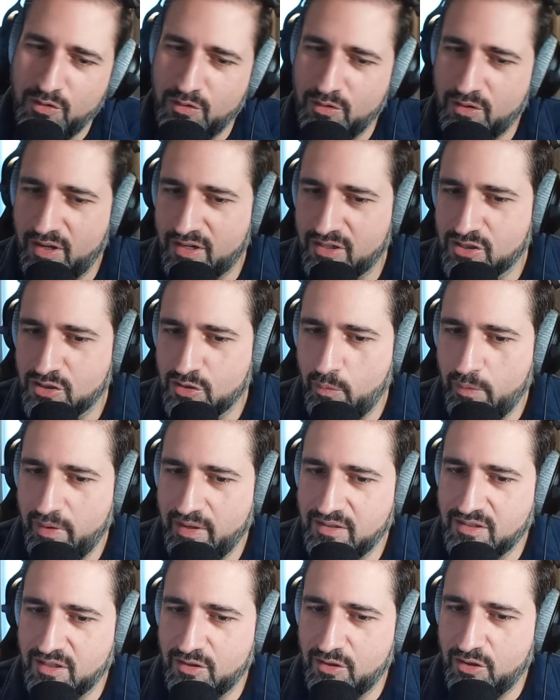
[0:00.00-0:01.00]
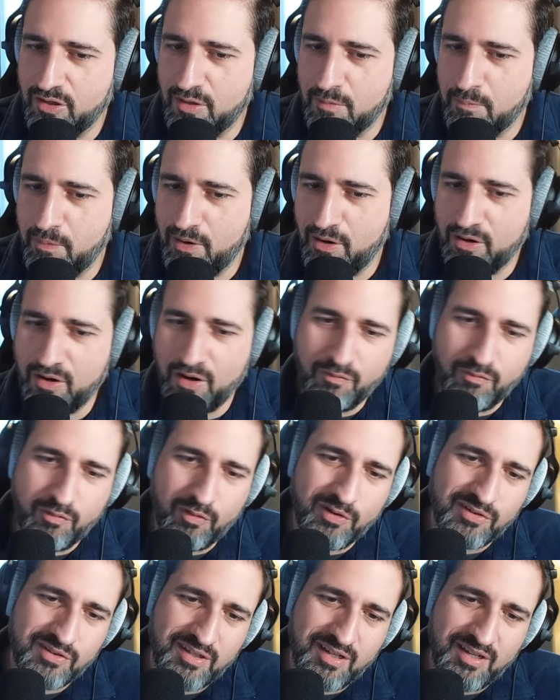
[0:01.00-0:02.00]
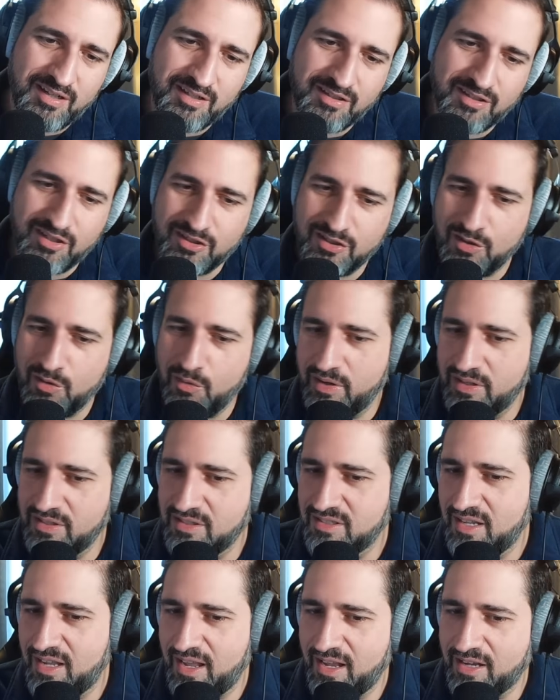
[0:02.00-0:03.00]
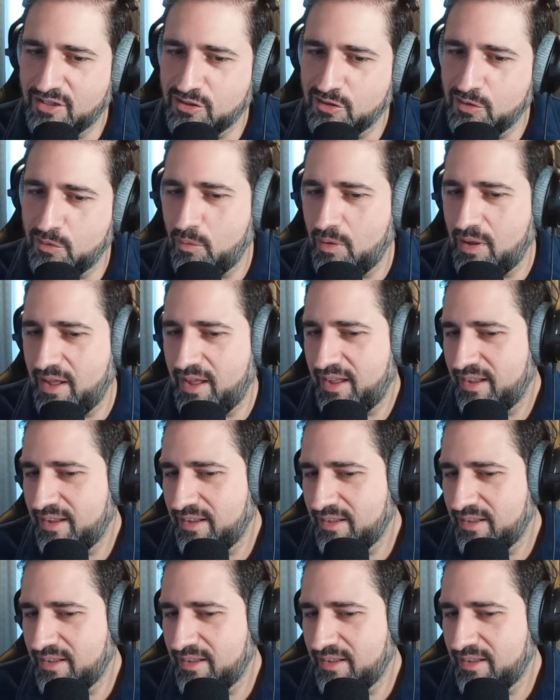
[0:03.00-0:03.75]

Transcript: if you kind of squint and look at paragraph 14, it doesn't quite say X or Y.